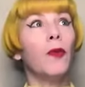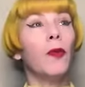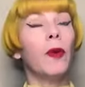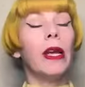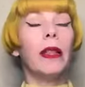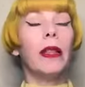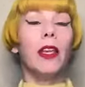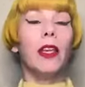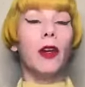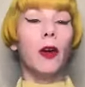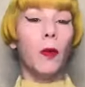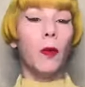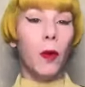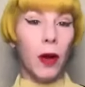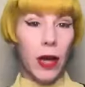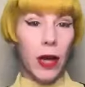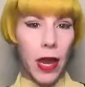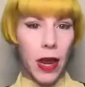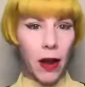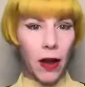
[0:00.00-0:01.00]
really you're
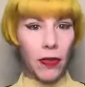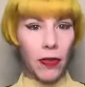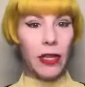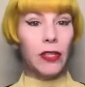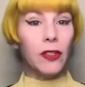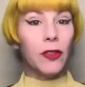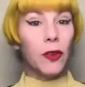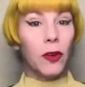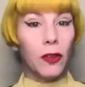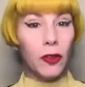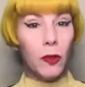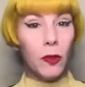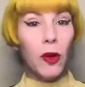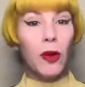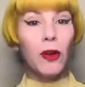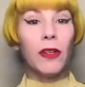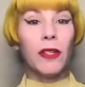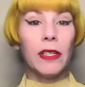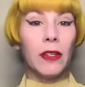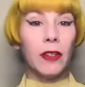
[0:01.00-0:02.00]
working on these gross
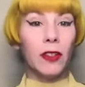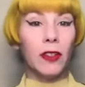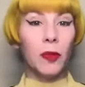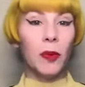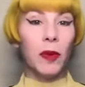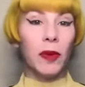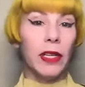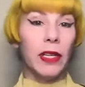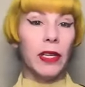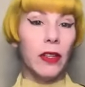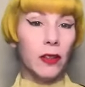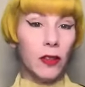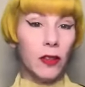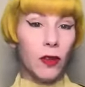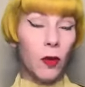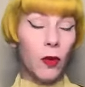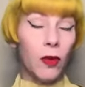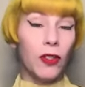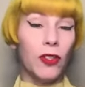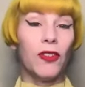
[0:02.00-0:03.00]
motor skills, building those
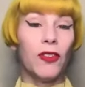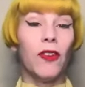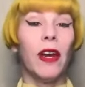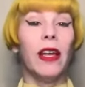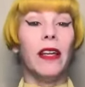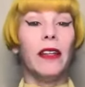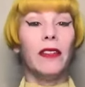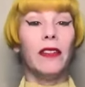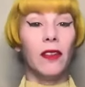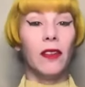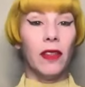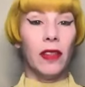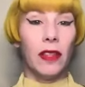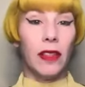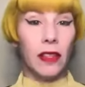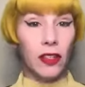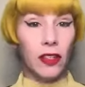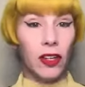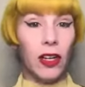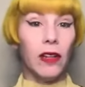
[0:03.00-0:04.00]
core strengths so
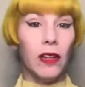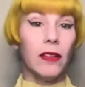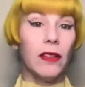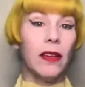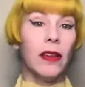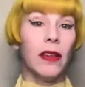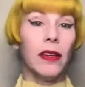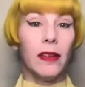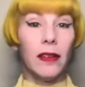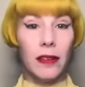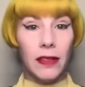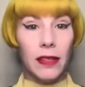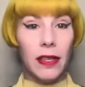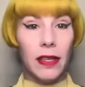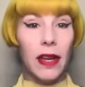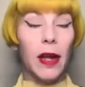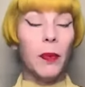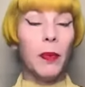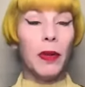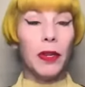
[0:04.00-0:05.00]
that the child can
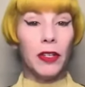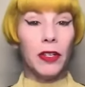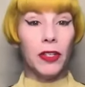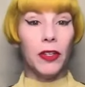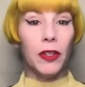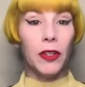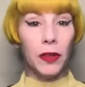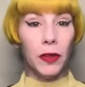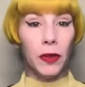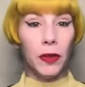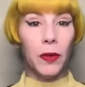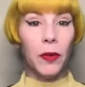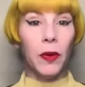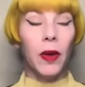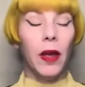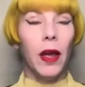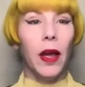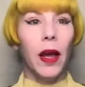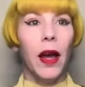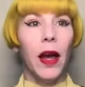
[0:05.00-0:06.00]
sit up and do
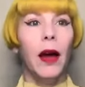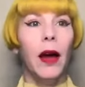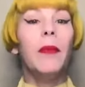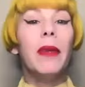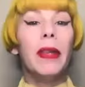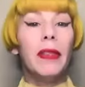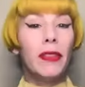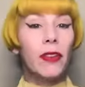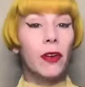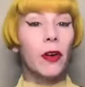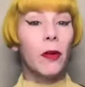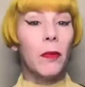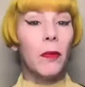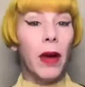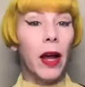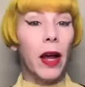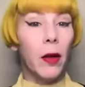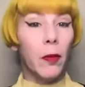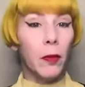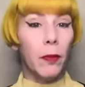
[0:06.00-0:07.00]
meet their
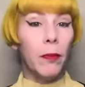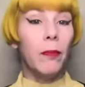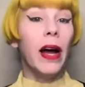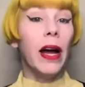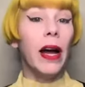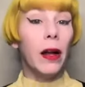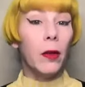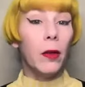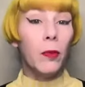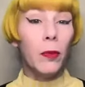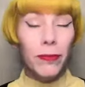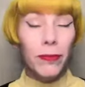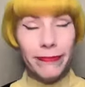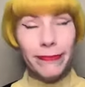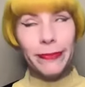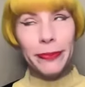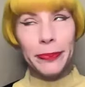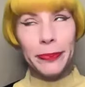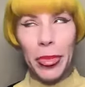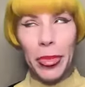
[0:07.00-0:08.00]
mile
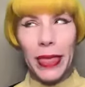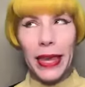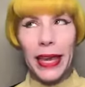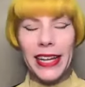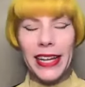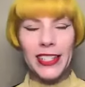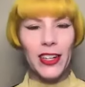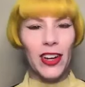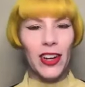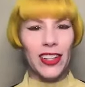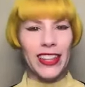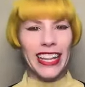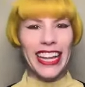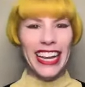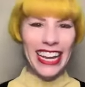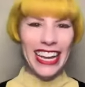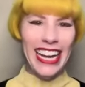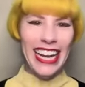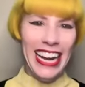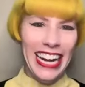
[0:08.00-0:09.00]
can't talk
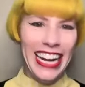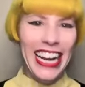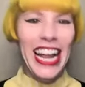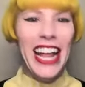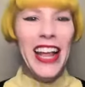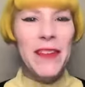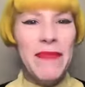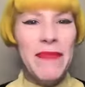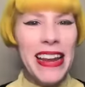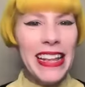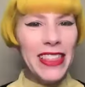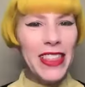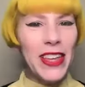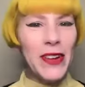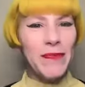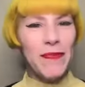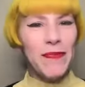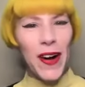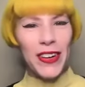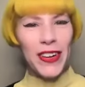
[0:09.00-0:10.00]
meet
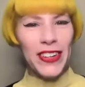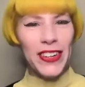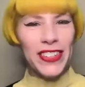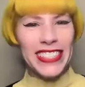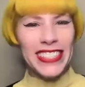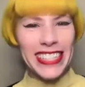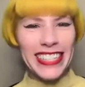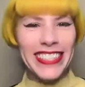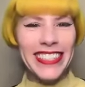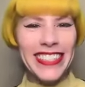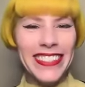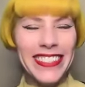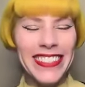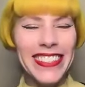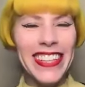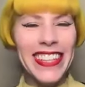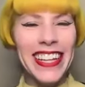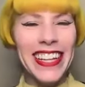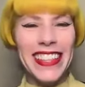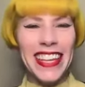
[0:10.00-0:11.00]
their motor
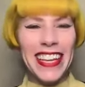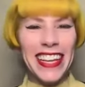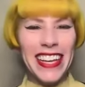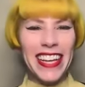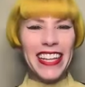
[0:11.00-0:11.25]
skills that